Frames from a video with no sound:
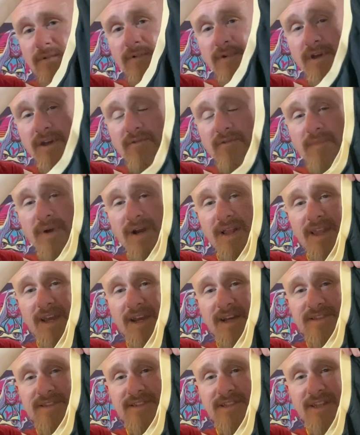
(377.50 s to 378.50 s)
I have my
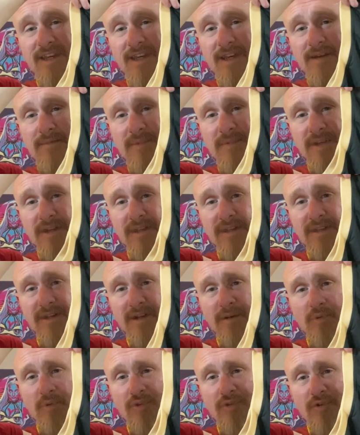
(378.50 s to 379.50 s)
last name and the
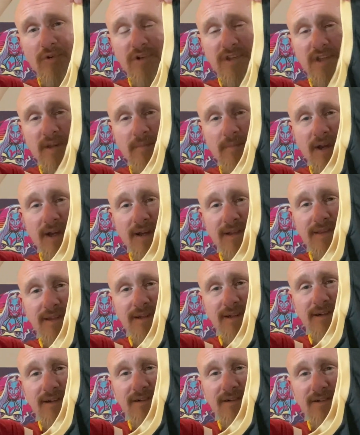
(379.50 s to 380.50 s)
number 13 back
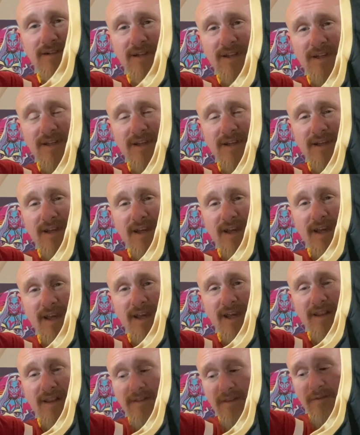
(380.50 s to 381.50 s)
there.
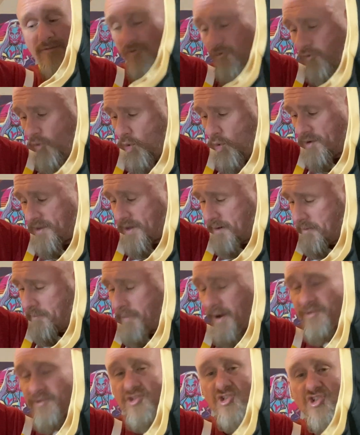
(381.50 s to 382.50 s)
And the four that I'm
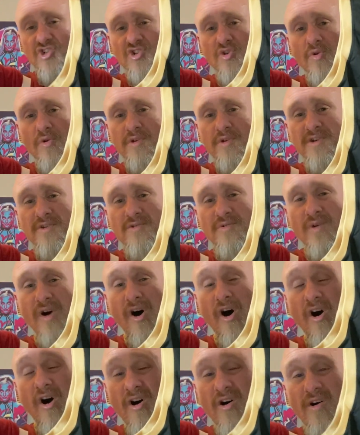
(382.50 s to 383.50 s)
about to show you
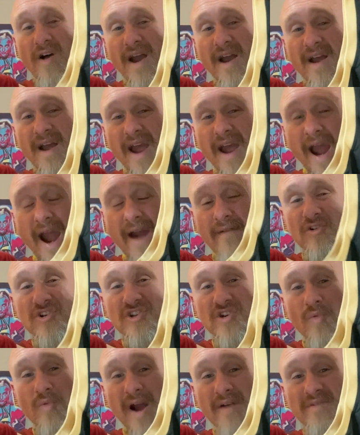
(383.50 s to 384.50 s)
all
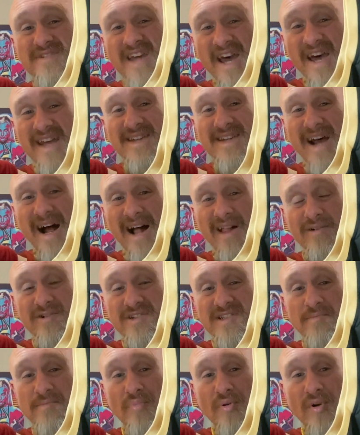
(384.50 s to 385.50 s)
averaged around
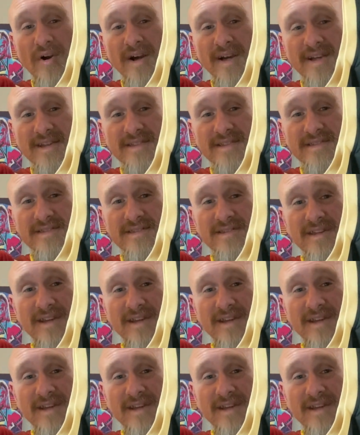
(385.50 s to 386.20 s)
$10 in price.